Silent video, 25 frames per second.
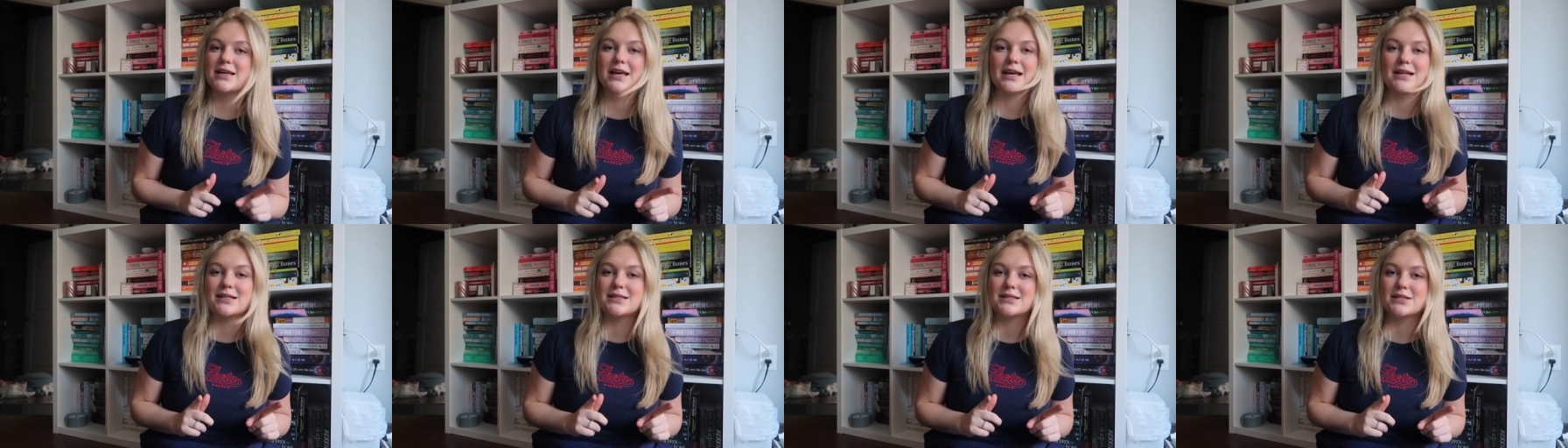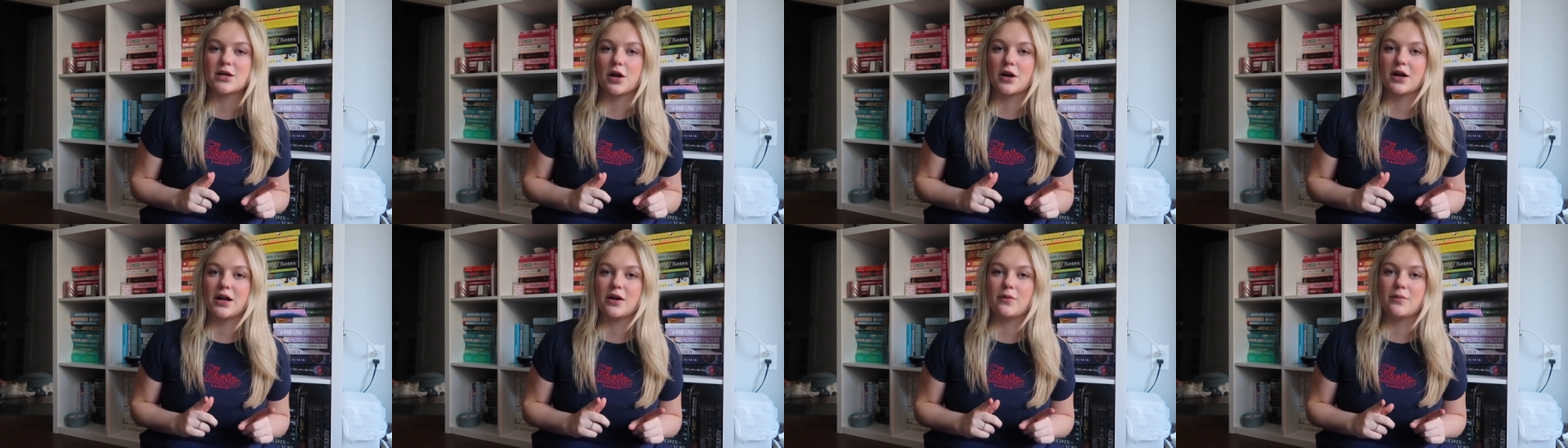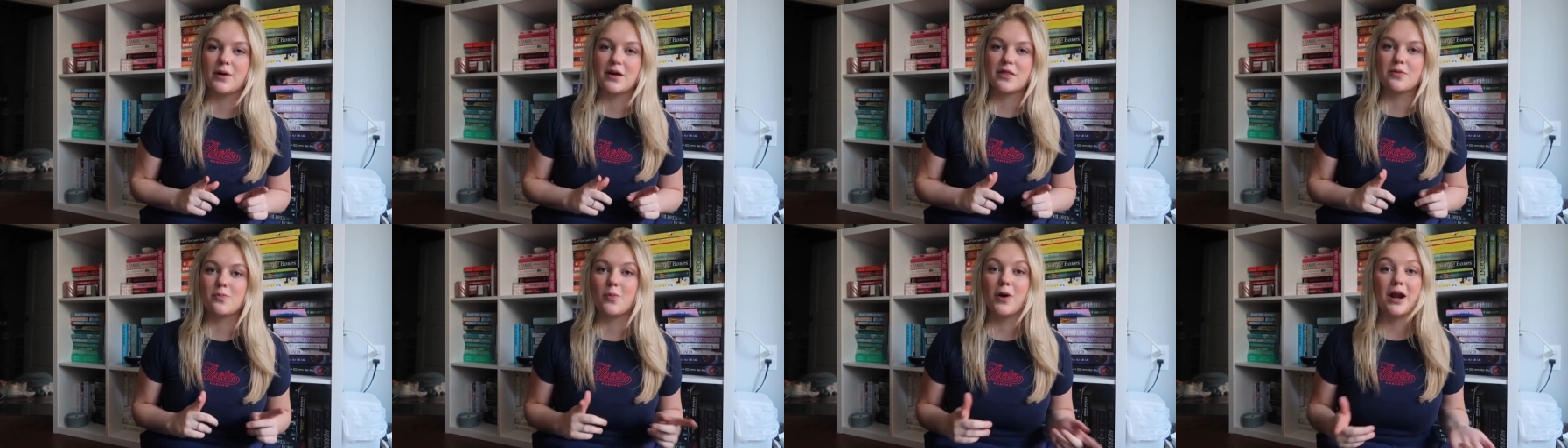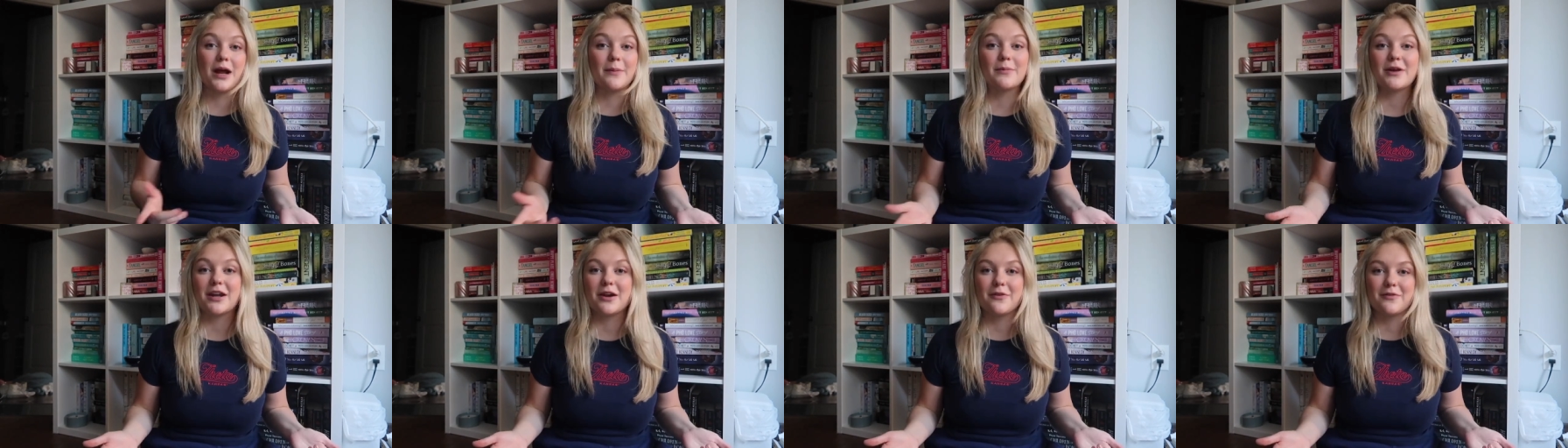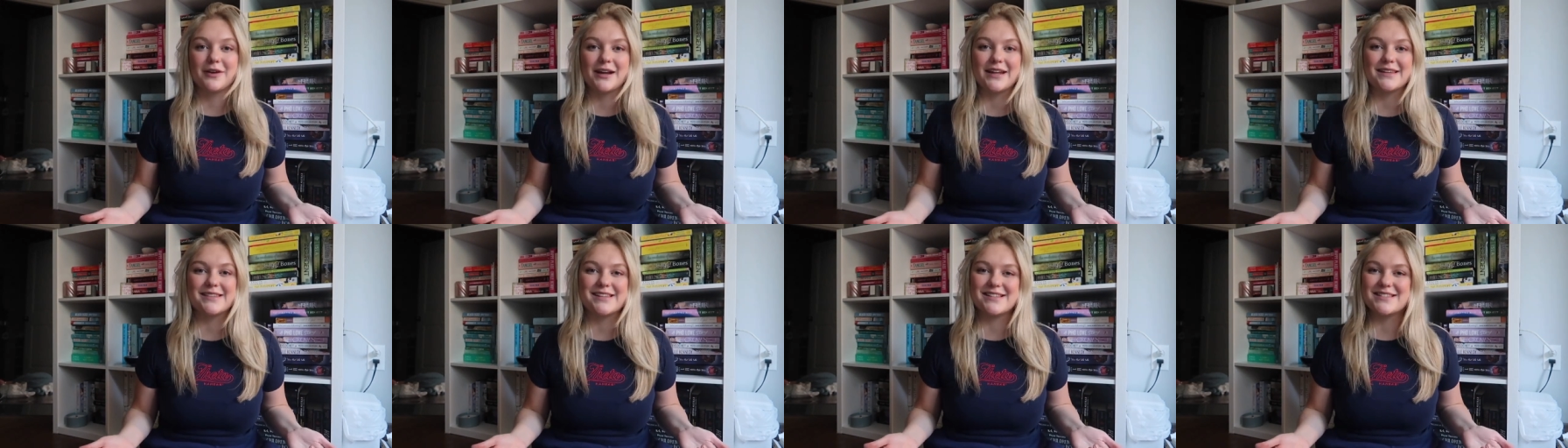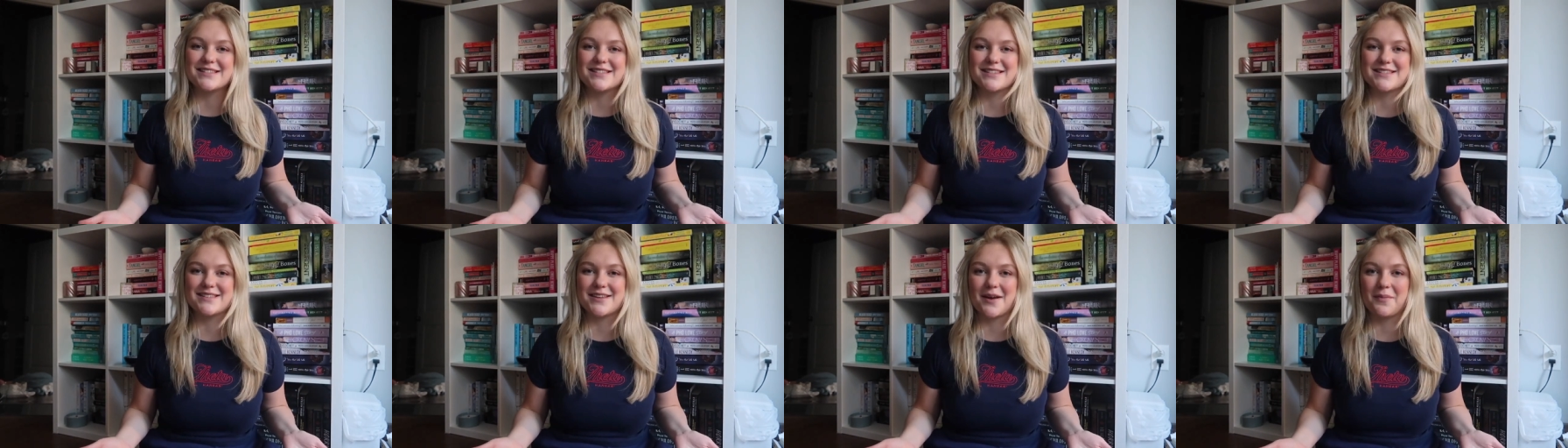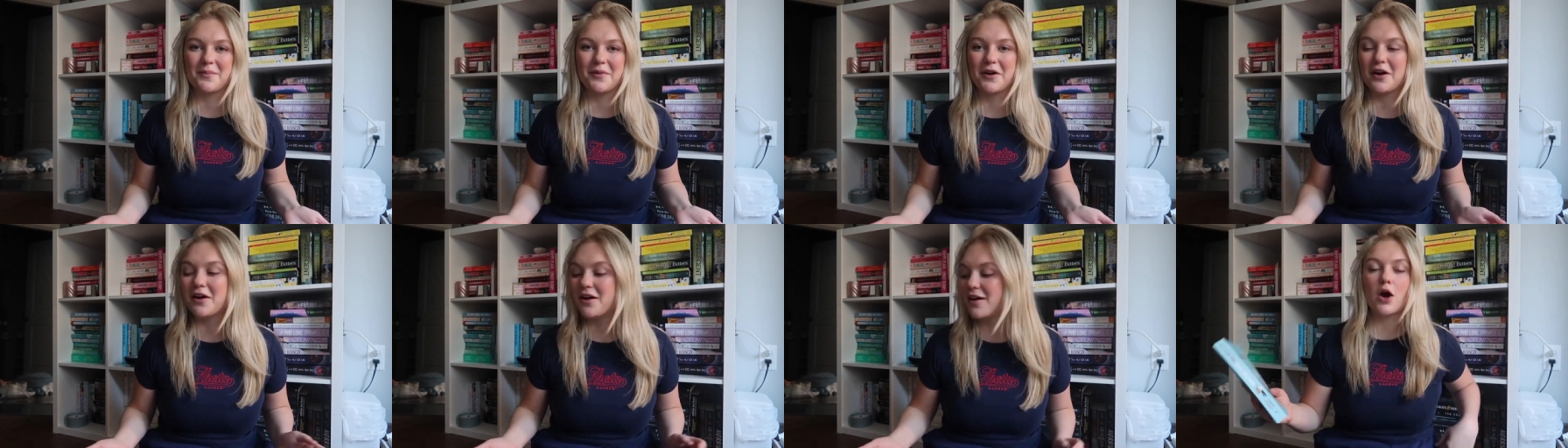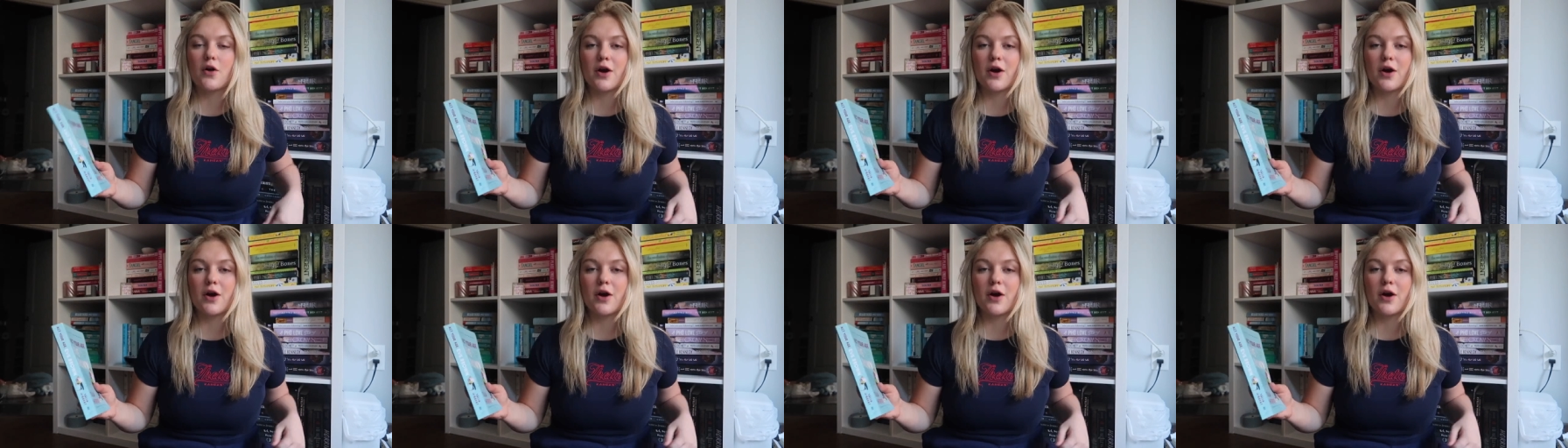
get started with what I'm going to read this December.